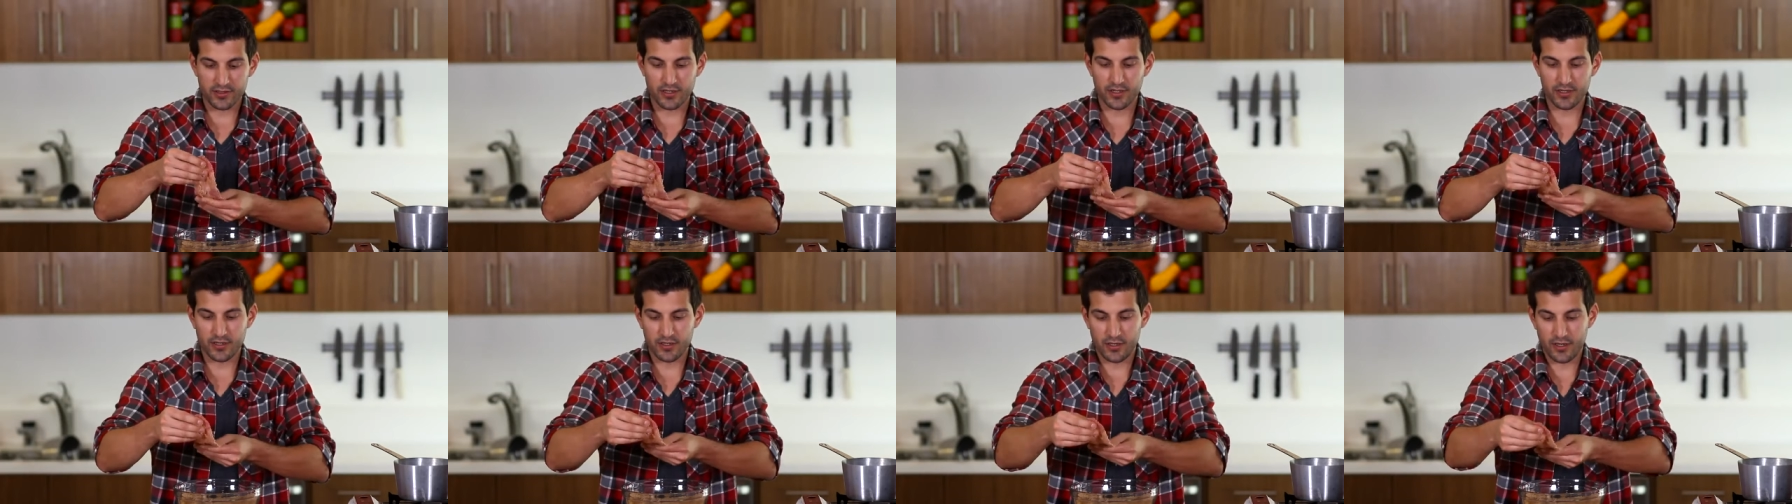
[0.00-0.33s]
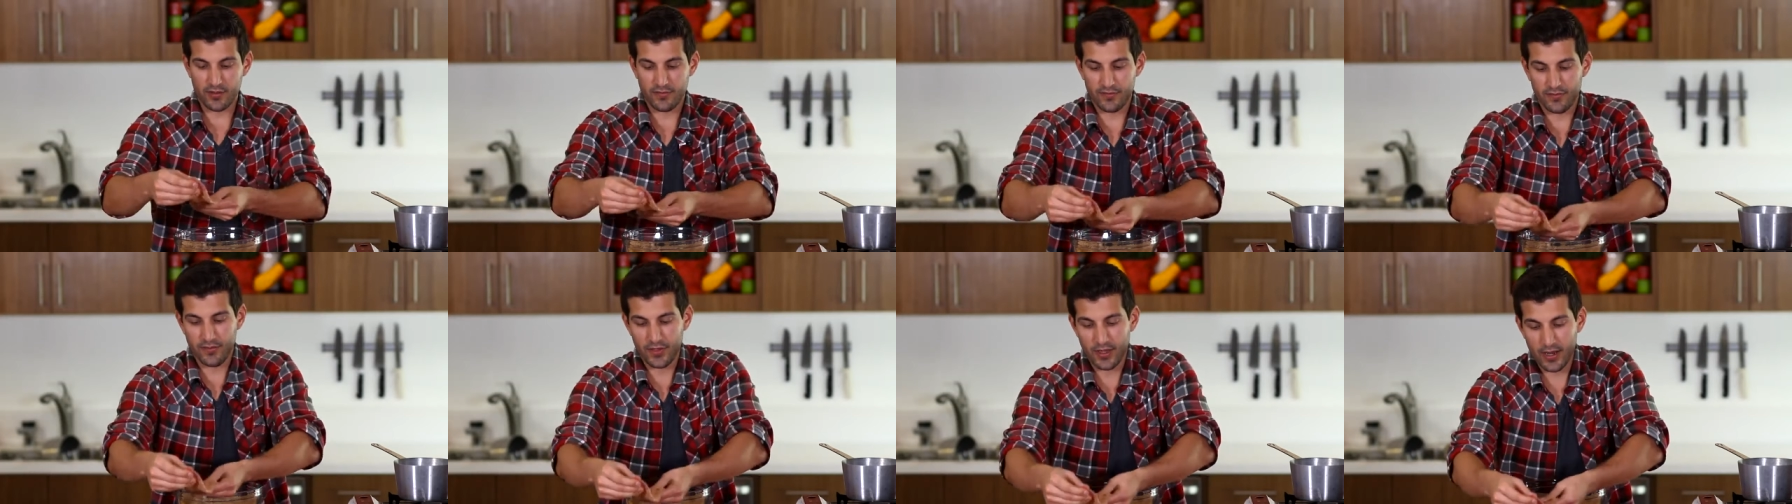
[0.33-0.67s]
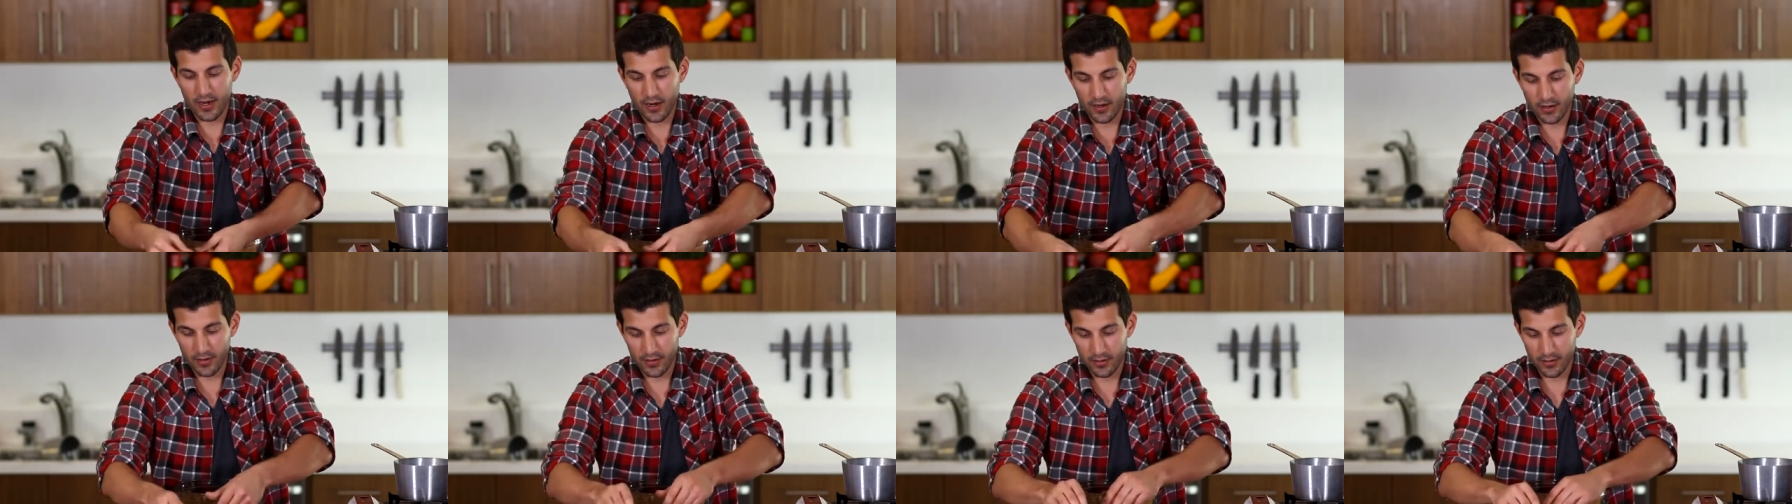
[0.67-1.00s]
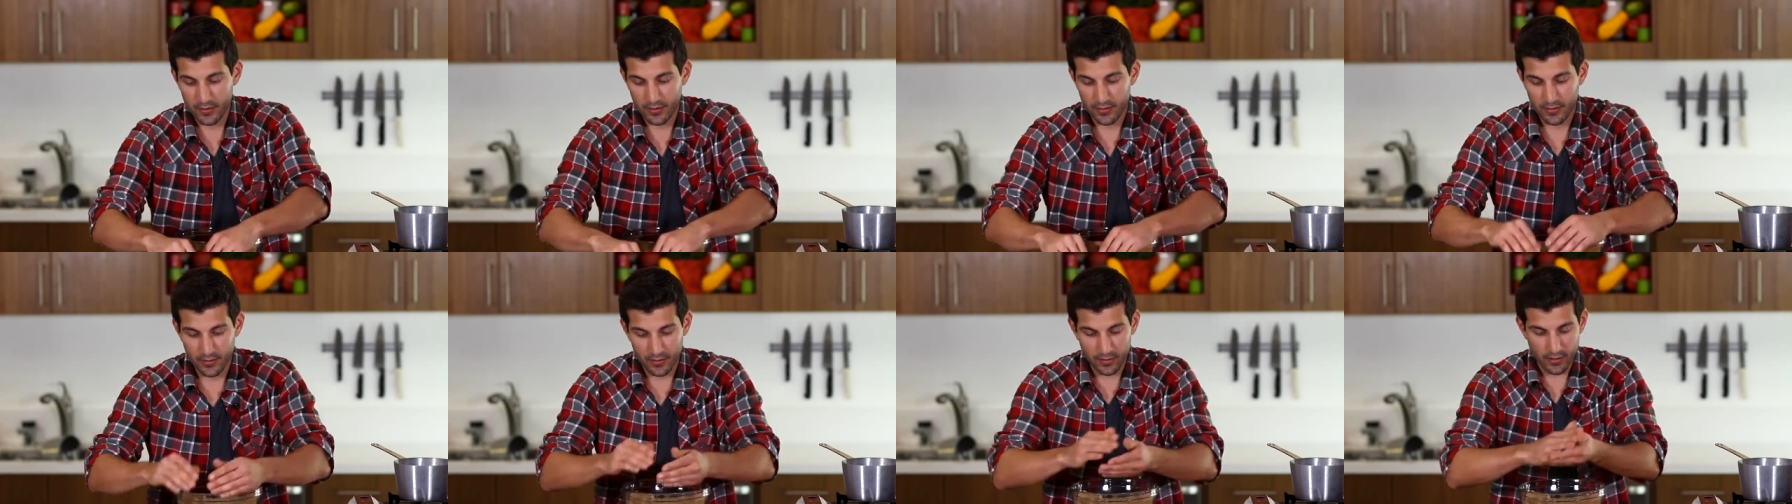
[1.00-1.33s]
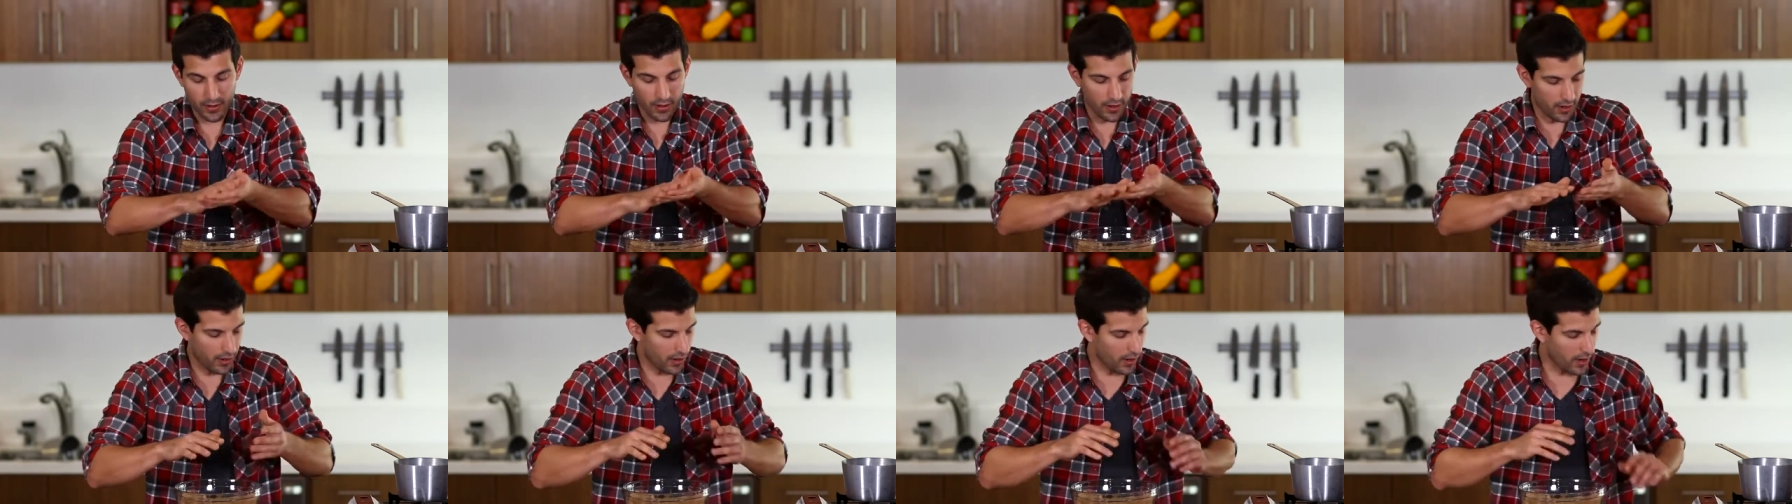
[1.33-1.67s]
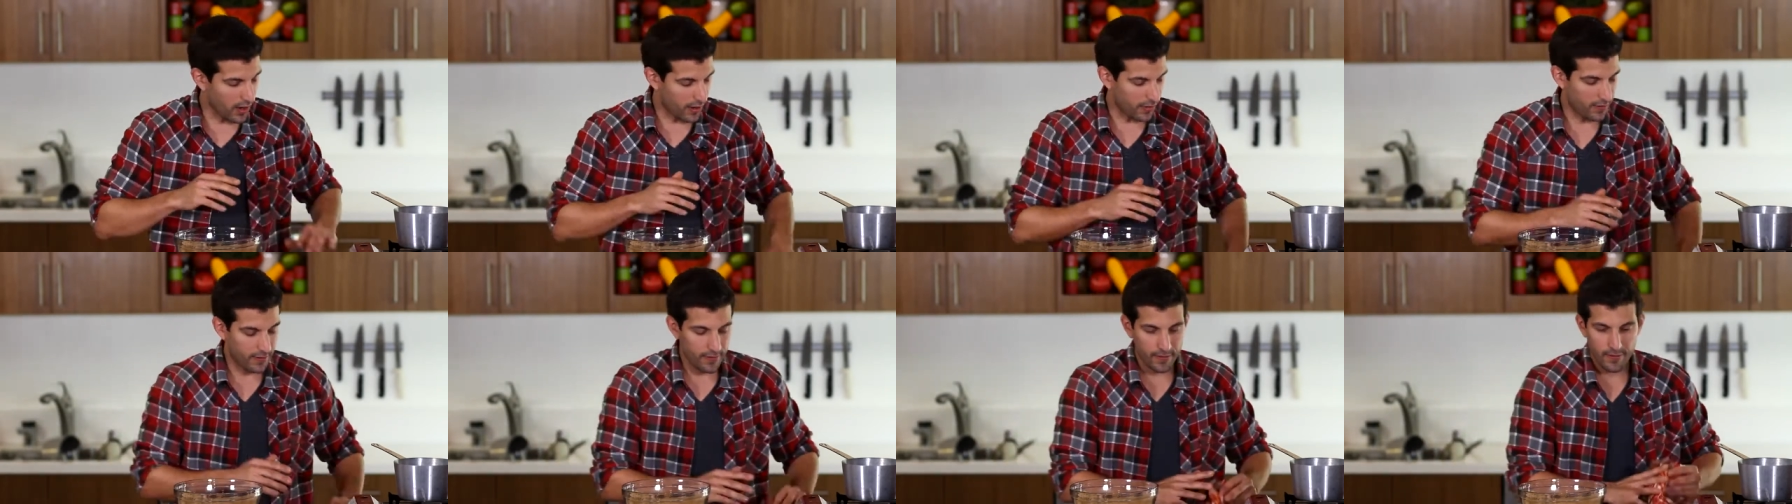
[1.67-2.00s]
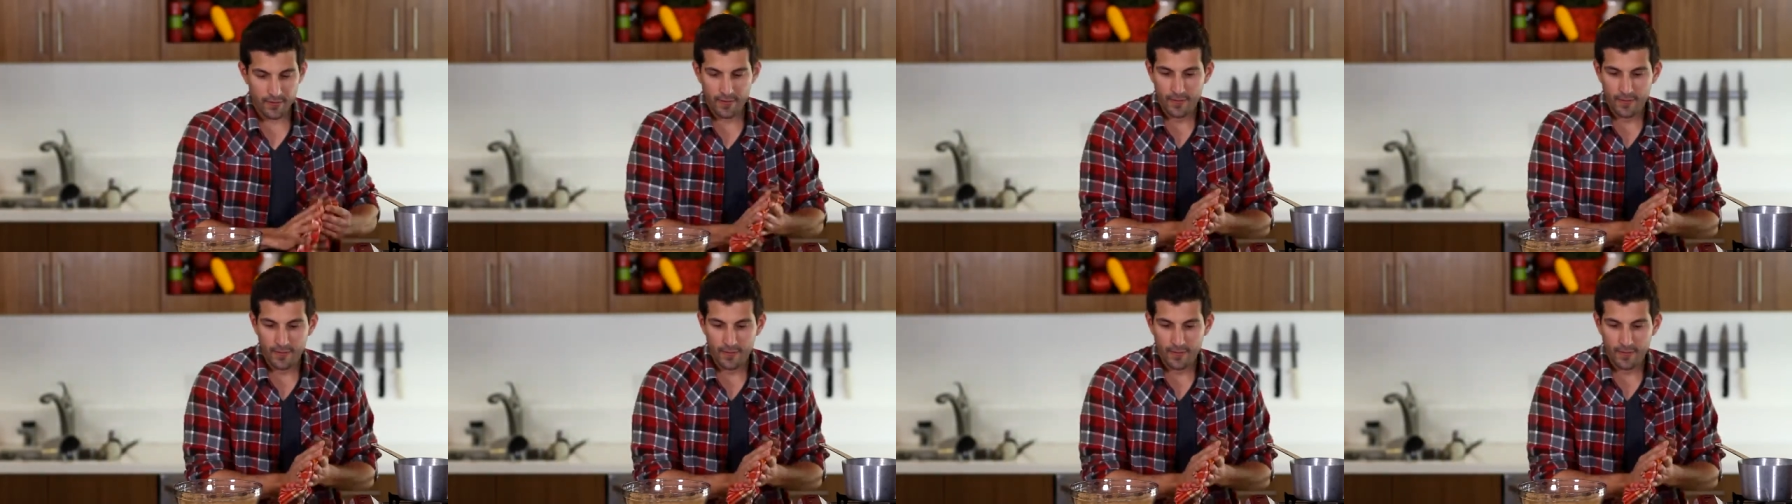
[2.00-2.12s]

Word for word: It's good enough there. All right.